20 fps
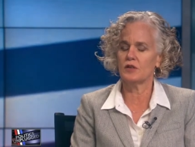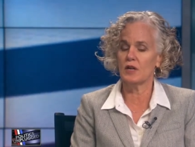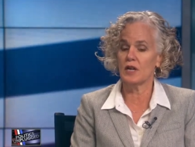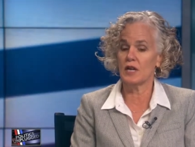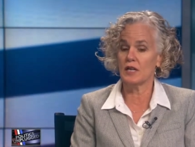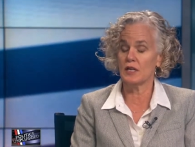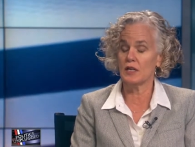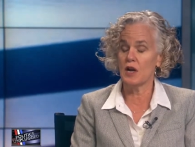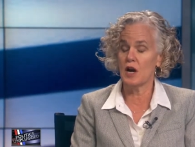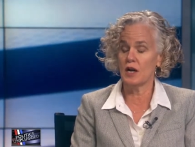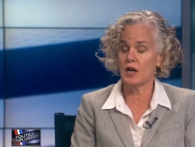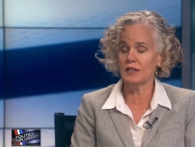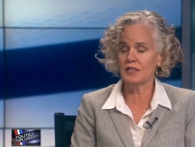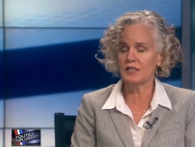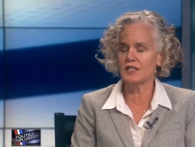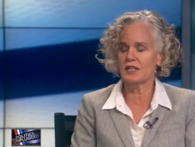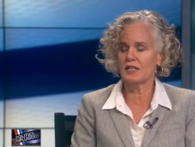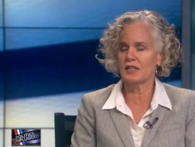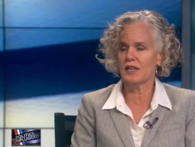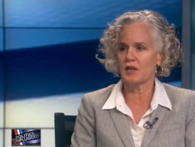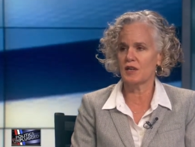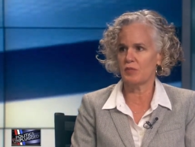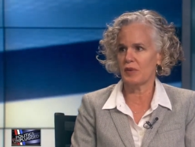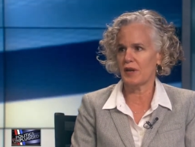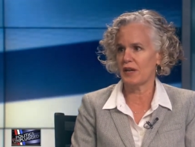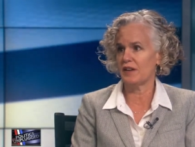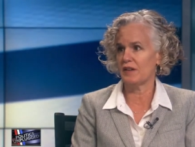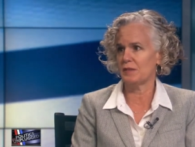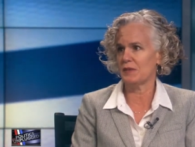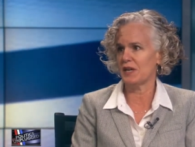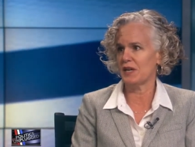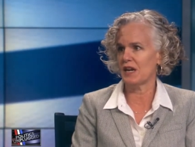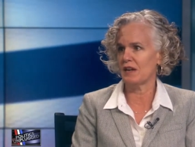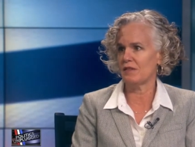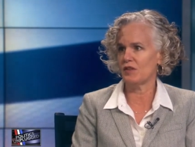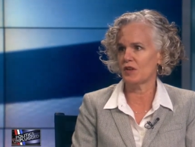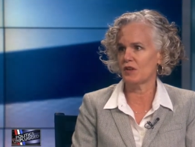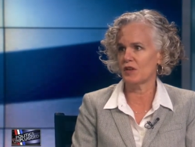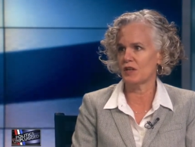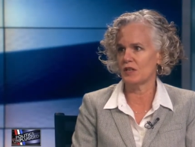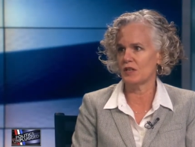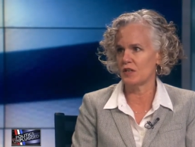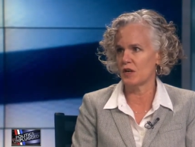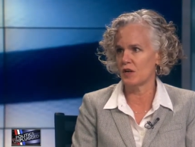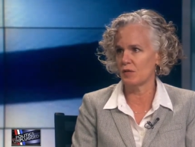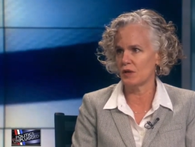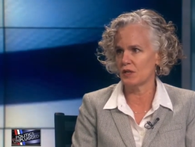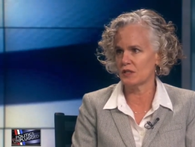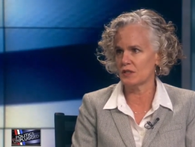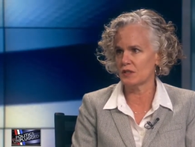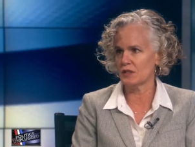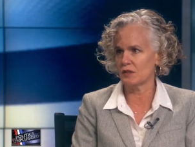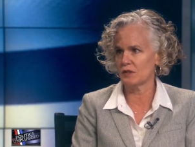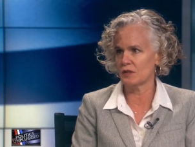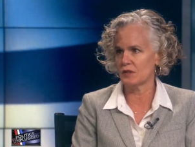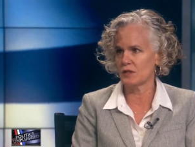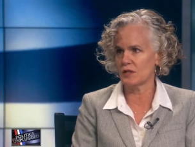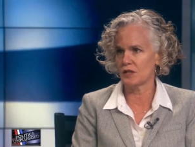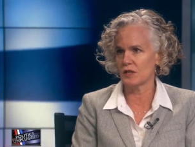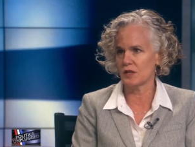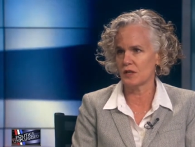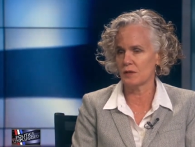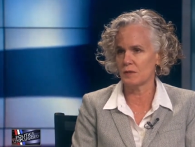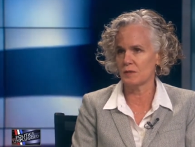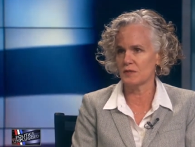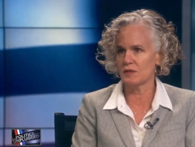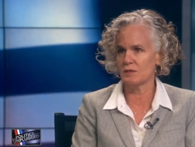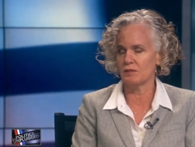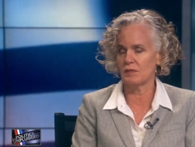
acknowledging that behavior in no uncertain terms,